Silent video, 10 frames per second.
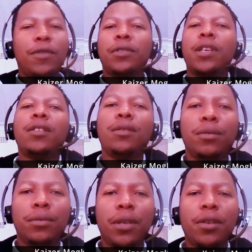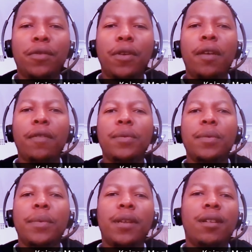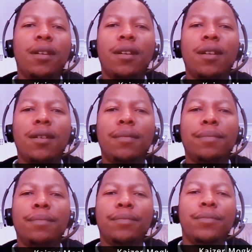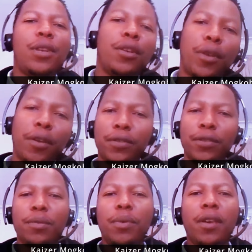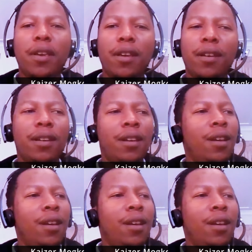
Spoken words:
of all, thank you for having me, man. Really grateful to be here.